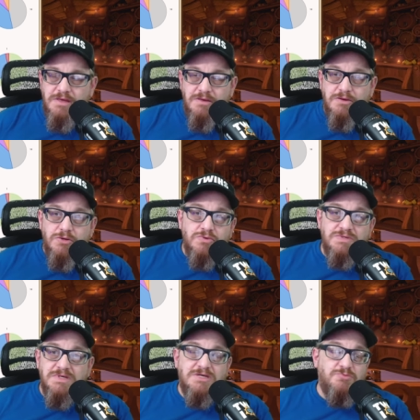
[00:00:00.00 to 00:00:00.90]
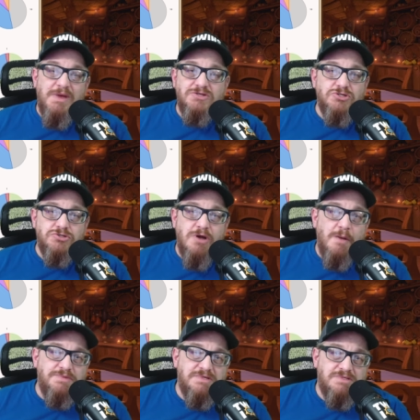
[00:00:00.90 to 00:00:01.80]
new expansion
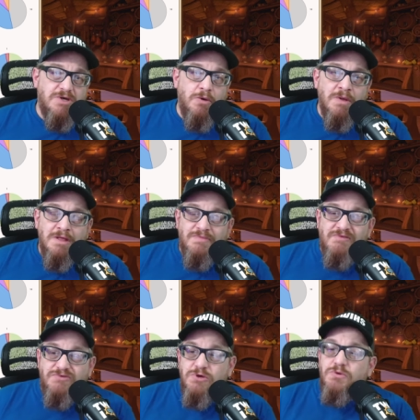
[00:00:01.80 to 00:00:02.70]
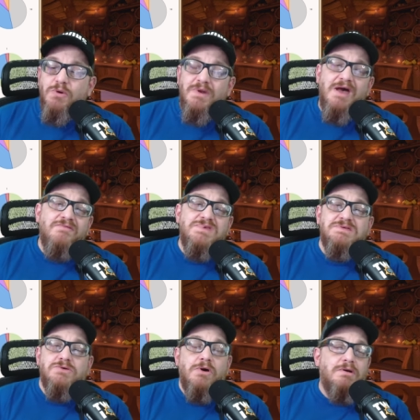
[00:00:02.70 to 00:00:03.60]
drops. So if you don't have
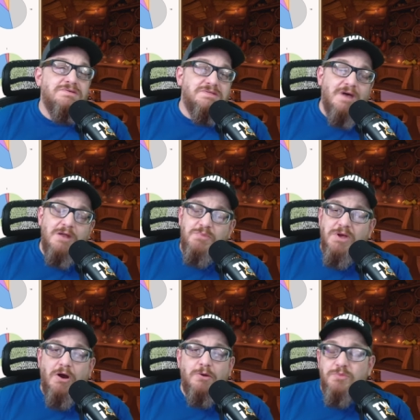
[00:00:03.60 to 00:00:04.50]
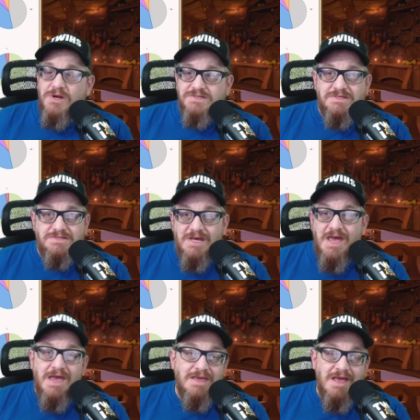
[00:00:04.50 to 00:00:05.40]
these cards, I'd be hard-pressed to say,
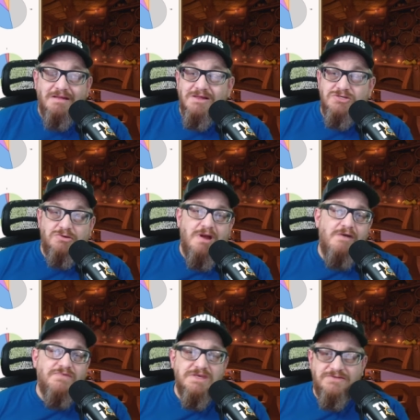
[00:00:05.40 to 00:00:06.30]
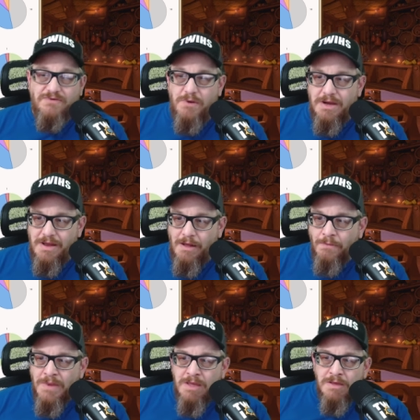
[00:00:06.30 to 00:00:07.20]
hey, yeah, let's craft these for right now.
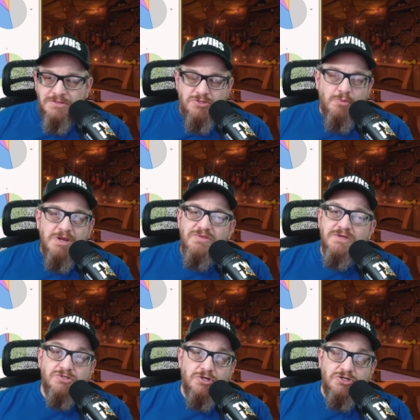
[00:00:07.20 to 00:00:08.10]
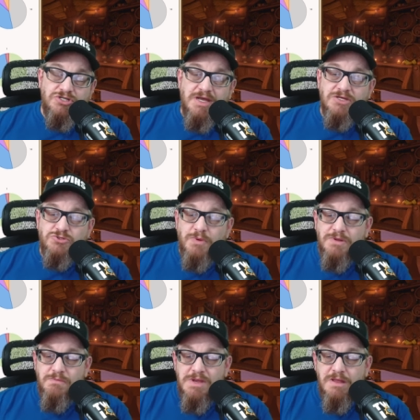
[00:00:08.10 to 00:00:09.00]
So many things are going to change
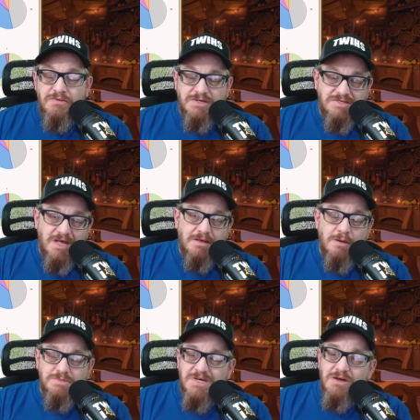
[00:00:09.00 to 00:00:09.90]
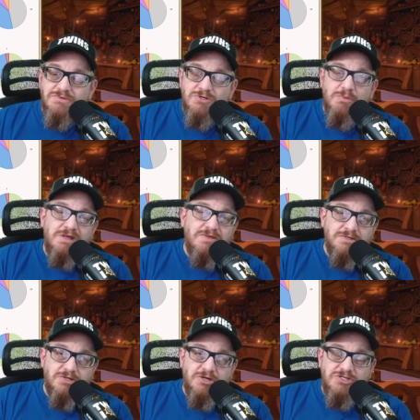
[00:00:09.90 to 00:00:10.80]
when the set comes out. So many
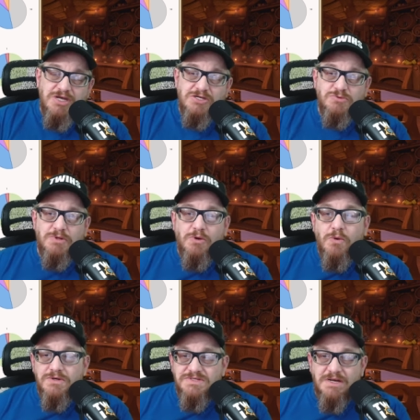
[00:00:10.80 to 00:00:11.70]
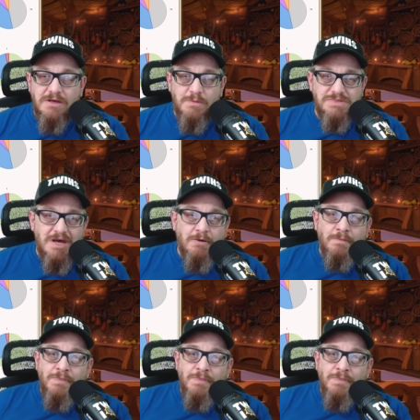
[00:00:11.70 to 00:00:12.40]
things are going to change when the core set comes out.